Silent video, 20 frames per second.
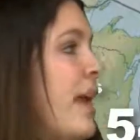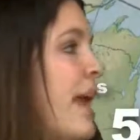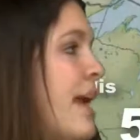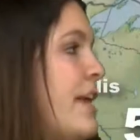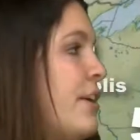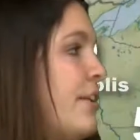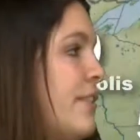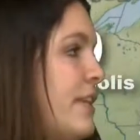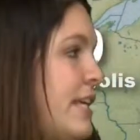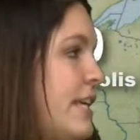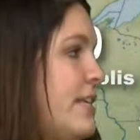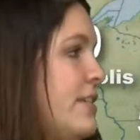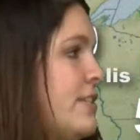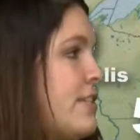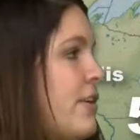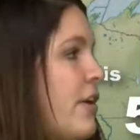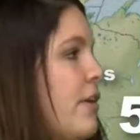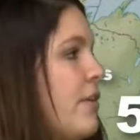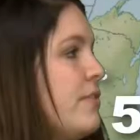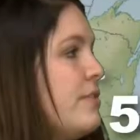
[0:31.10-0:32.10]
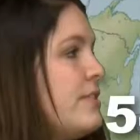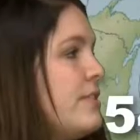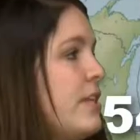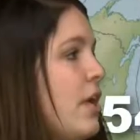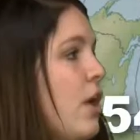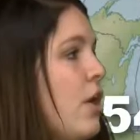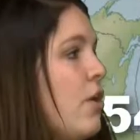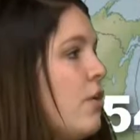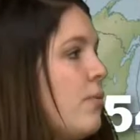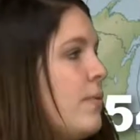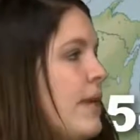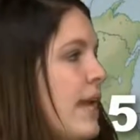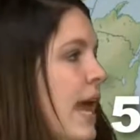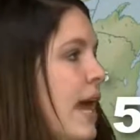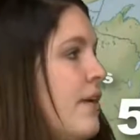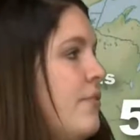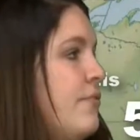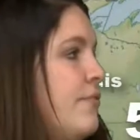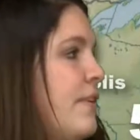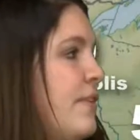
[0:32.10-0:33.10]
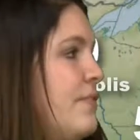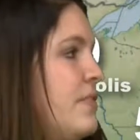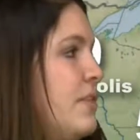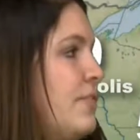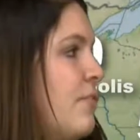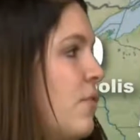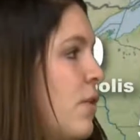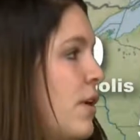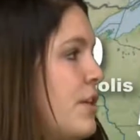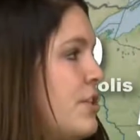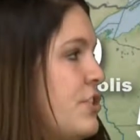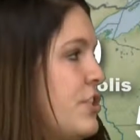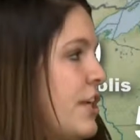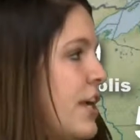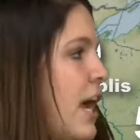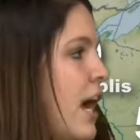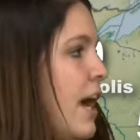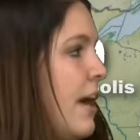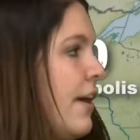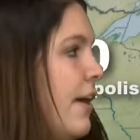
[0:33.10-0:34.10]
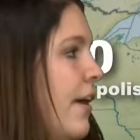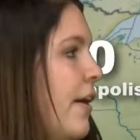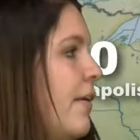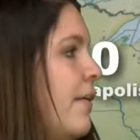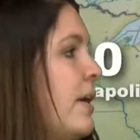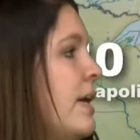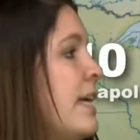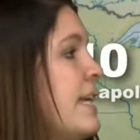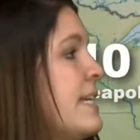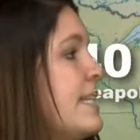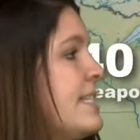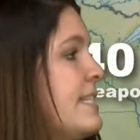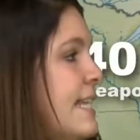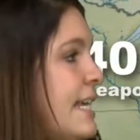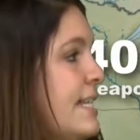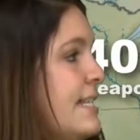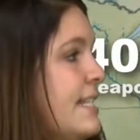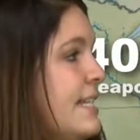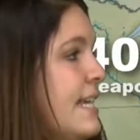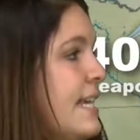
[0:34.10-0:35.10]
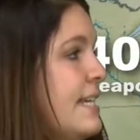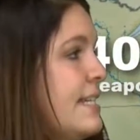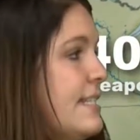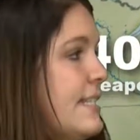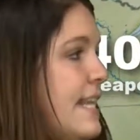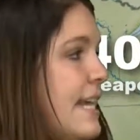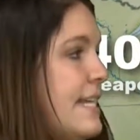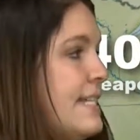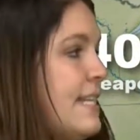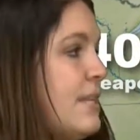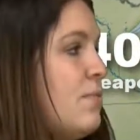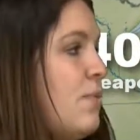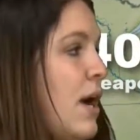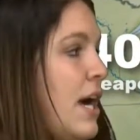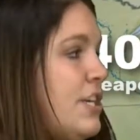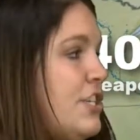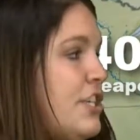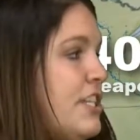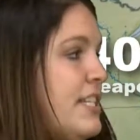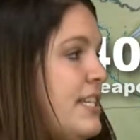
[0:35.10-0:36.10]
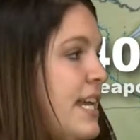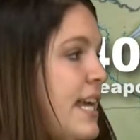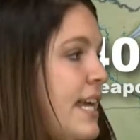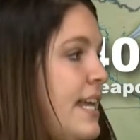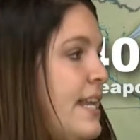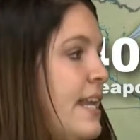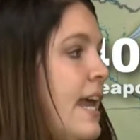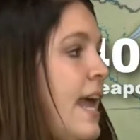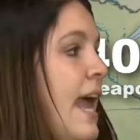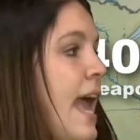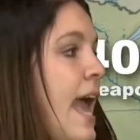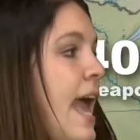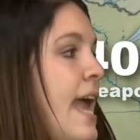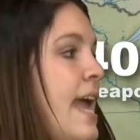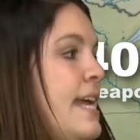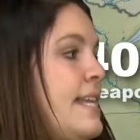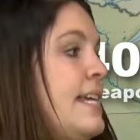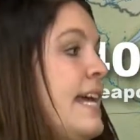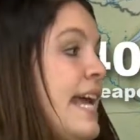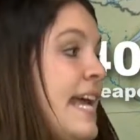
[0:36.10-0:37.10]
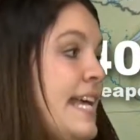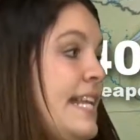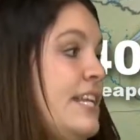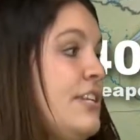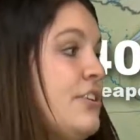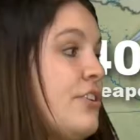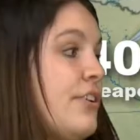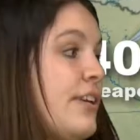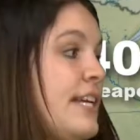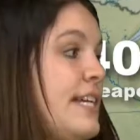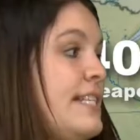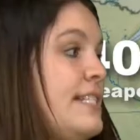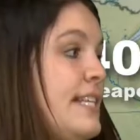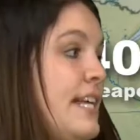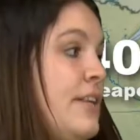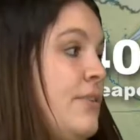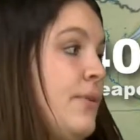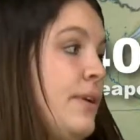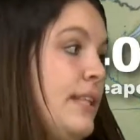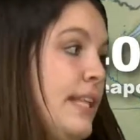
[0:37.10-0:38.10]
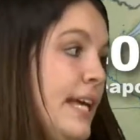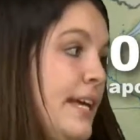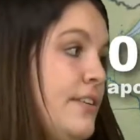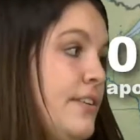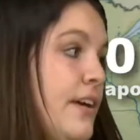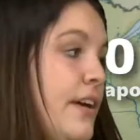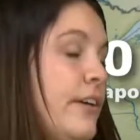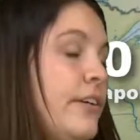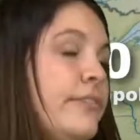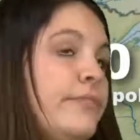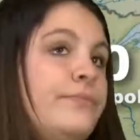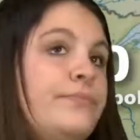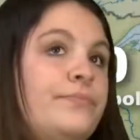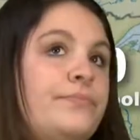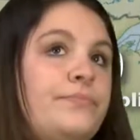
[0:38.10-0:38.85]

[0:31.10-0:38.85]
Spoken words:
And on the East Coast, we have 54 in Chicago, 66 in Washington, and 80 degrees in Orlando.